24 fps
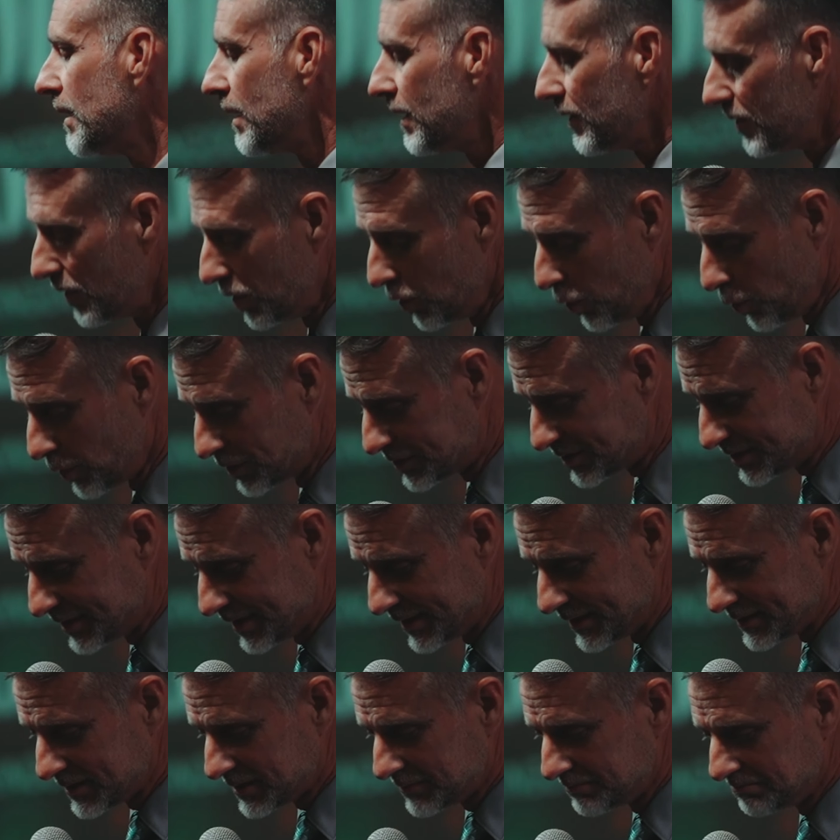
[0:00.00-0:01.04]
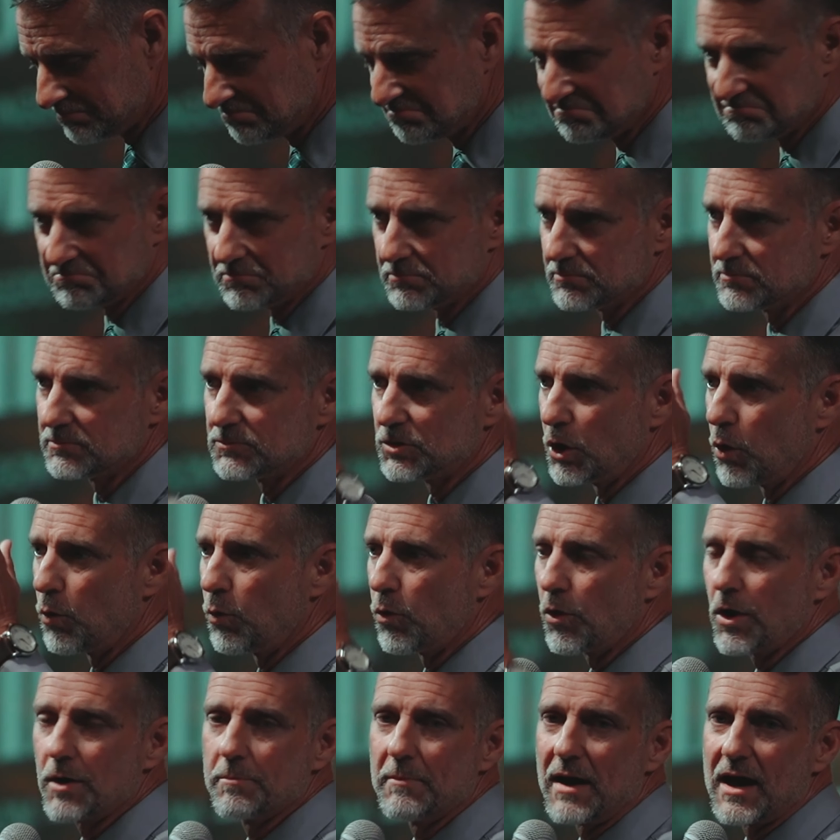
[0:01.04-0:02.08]
The Lord says, don't
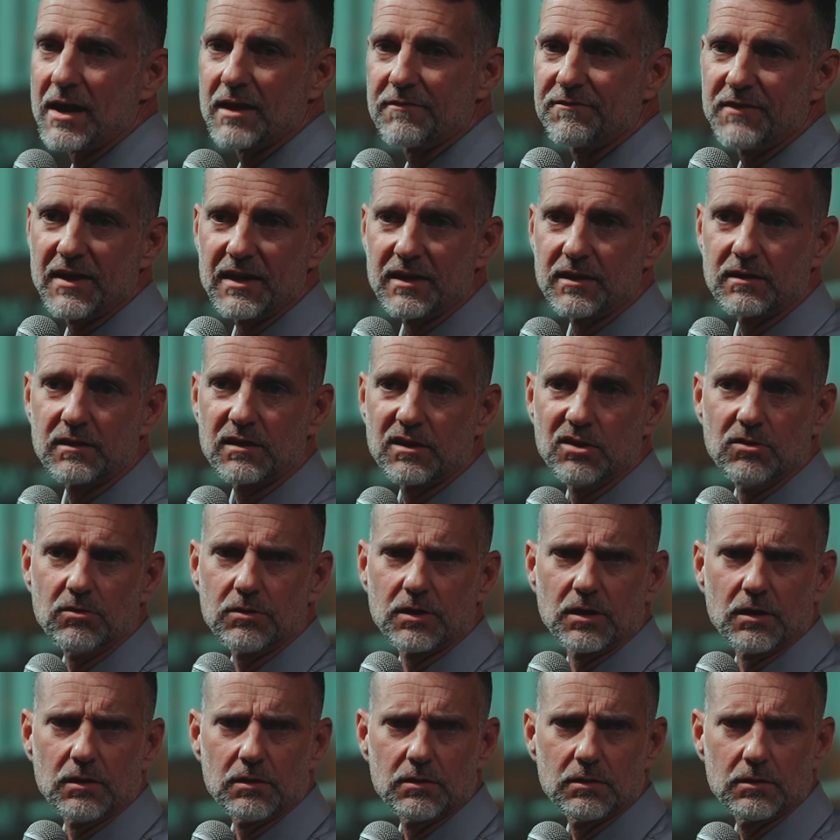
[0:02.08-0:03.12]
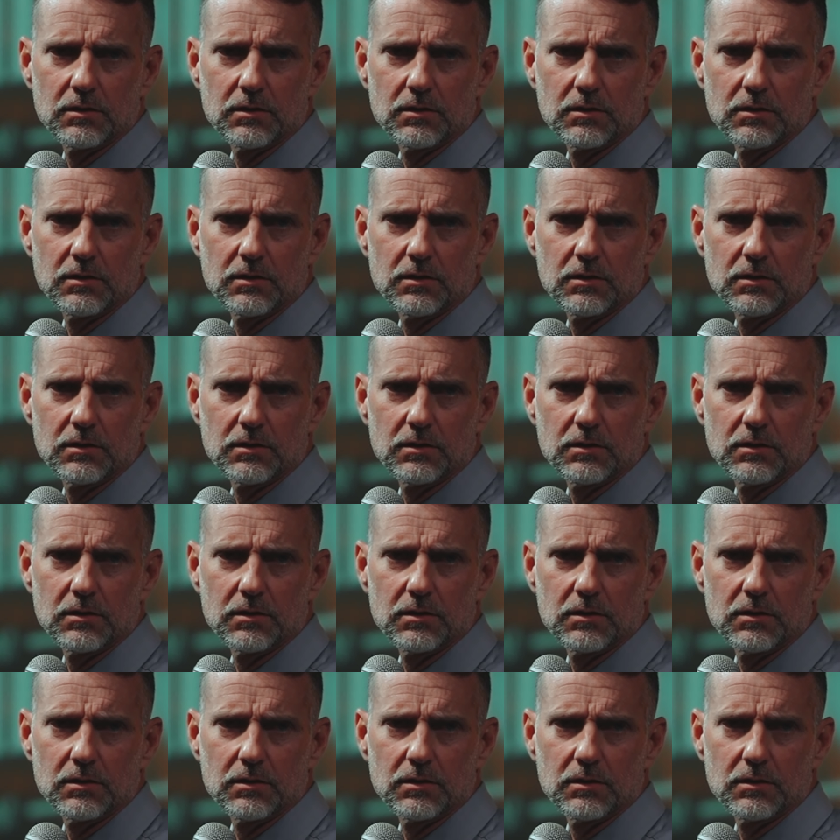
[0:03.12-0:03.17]
worry about if they kill you.